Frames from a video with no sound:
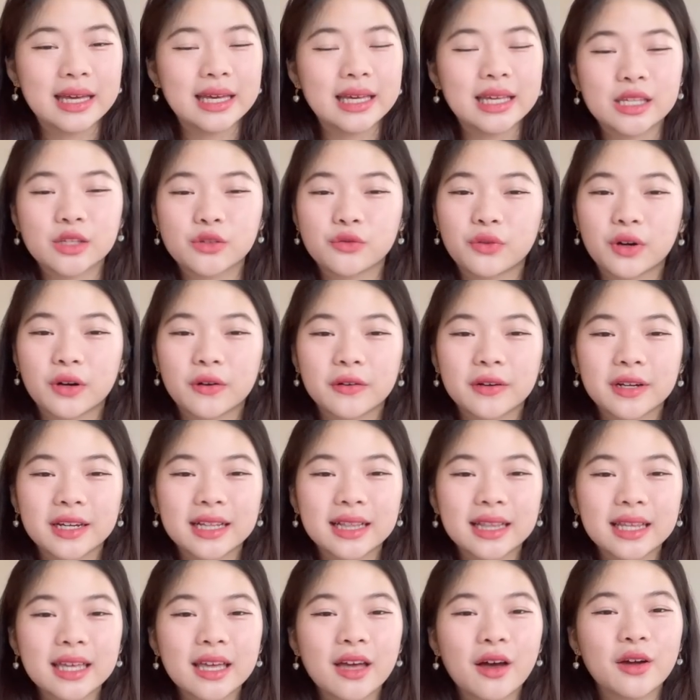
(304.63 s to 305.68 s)
It's very
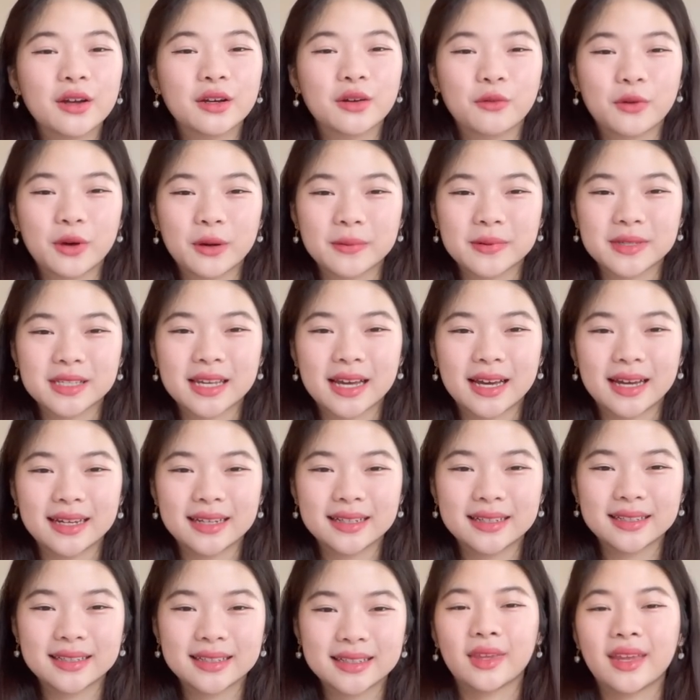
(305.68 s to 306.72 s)
clear on the website.
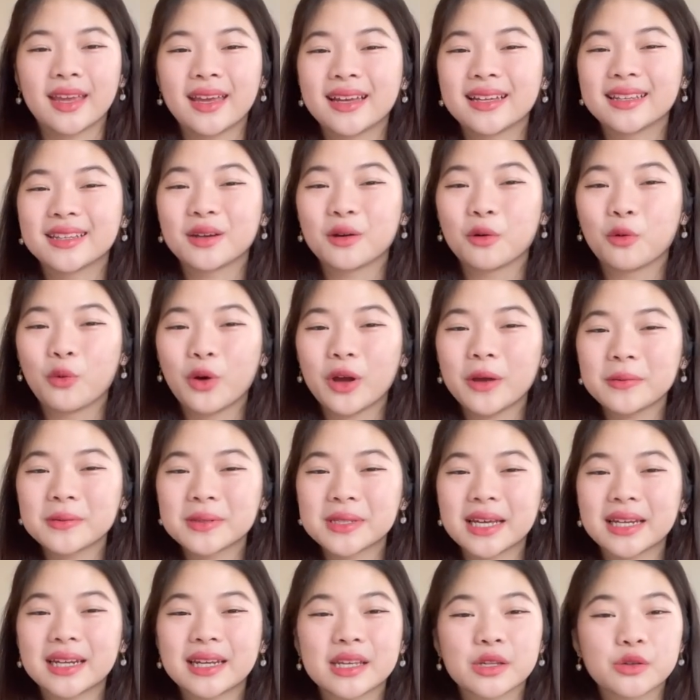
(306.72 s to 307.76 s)
The
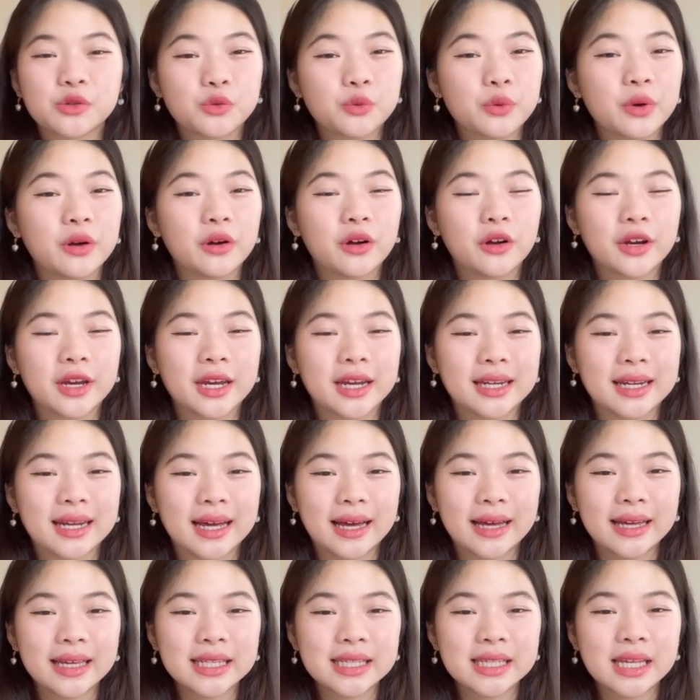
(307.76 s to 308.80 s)
website is well
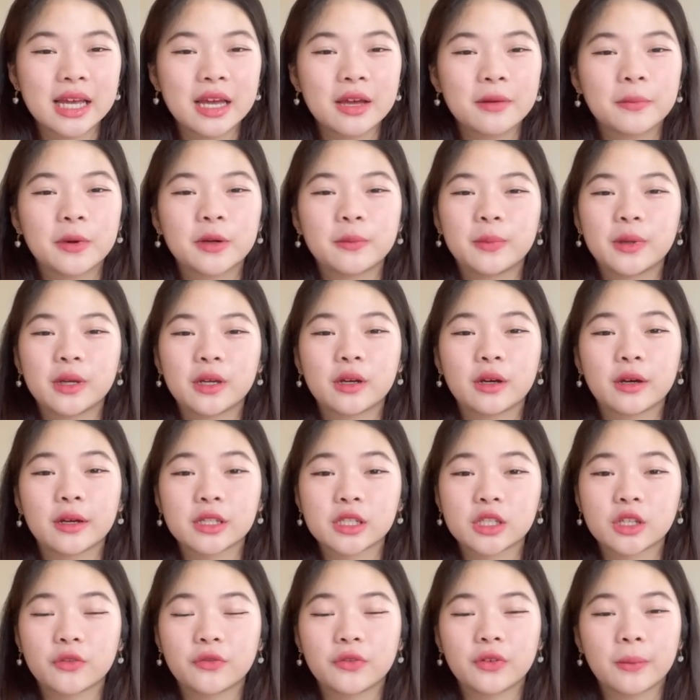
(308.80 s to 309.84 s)
organized, but
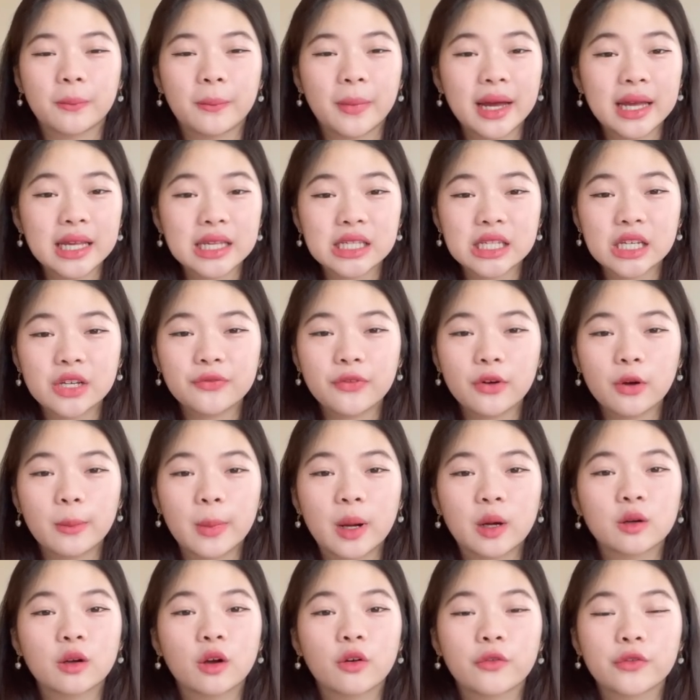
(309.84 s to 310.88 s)
because of the massive
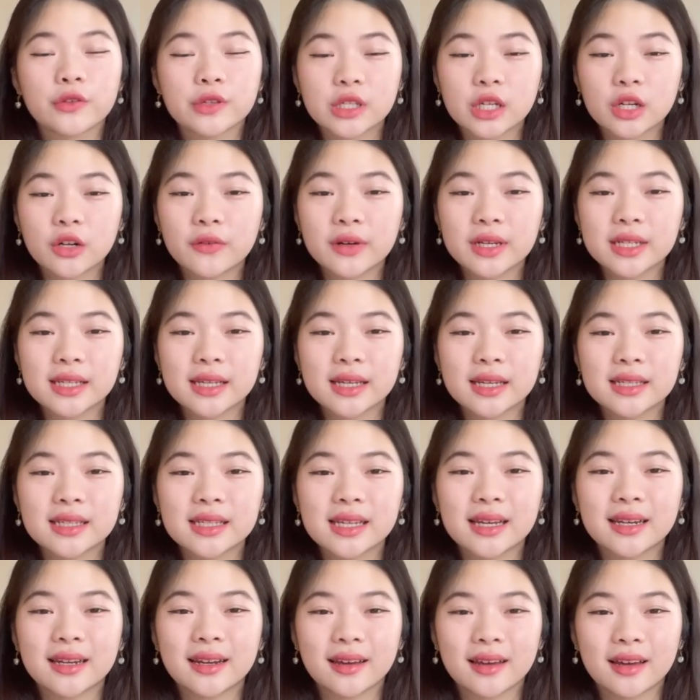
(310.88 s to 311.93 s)
amount of services
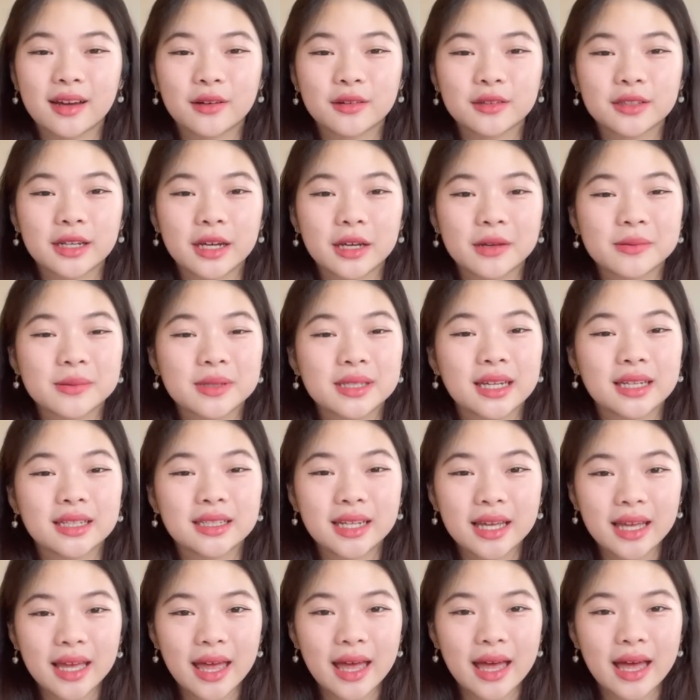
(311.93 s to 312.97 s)
and account types that
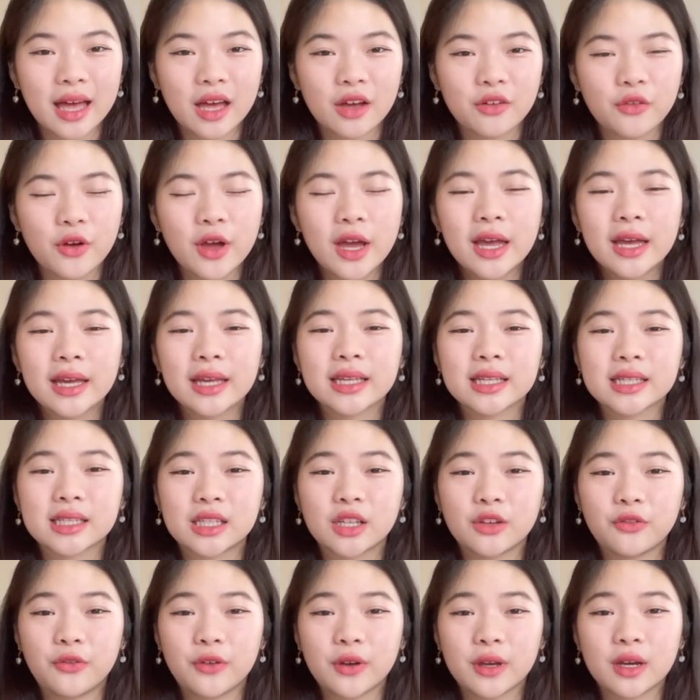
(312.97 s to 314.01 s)
they have, it's
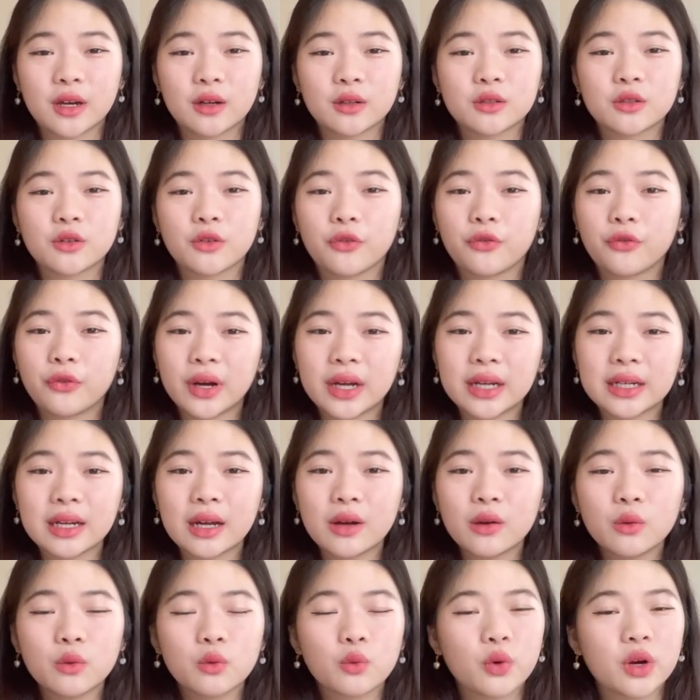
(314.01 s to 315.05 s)
difficult to find
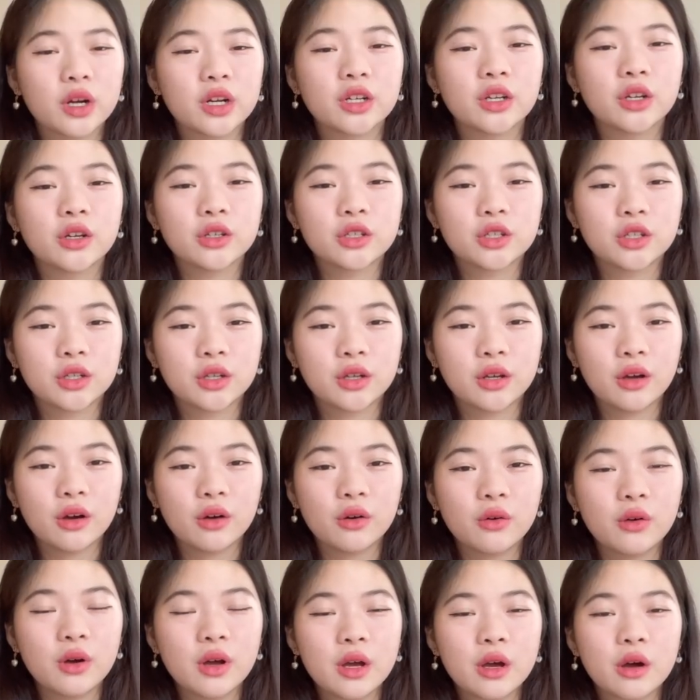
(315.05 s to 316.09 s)
out where you should
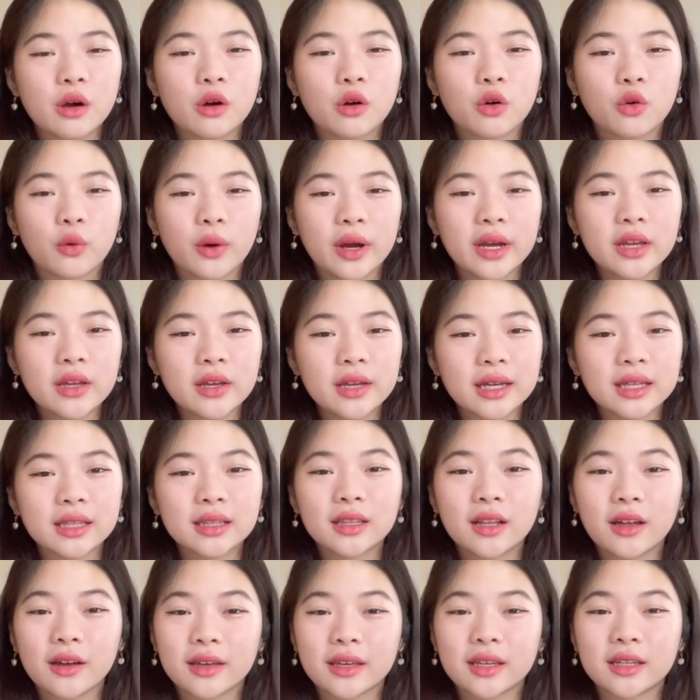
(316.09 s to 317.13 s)
go or where you can
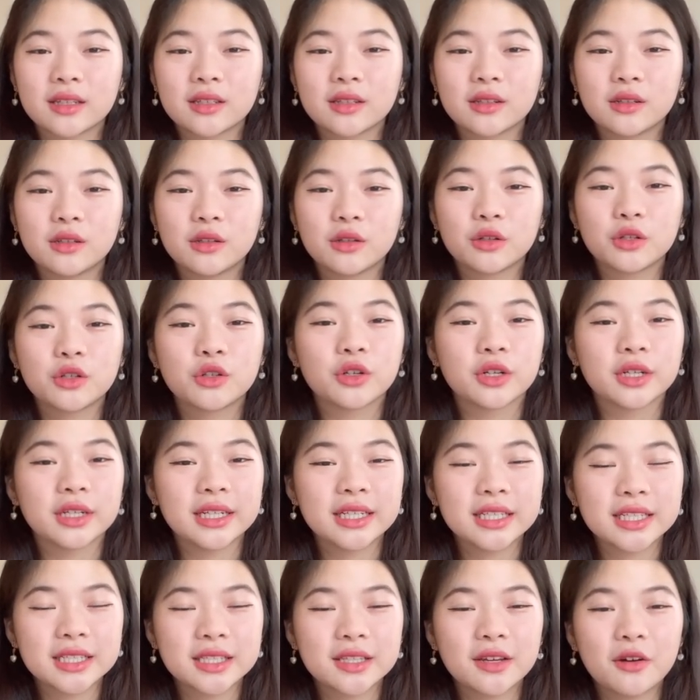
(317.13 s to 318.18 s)
log in to do your
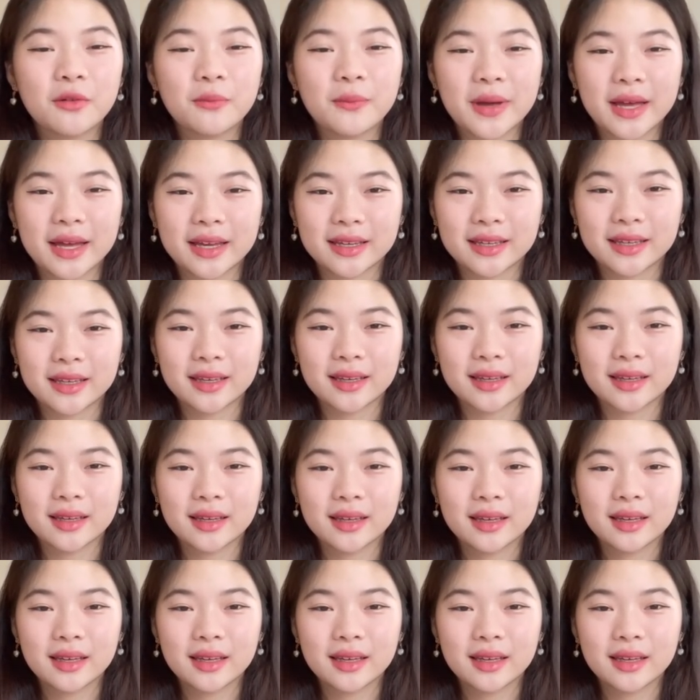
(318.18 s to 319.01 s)
digital banking.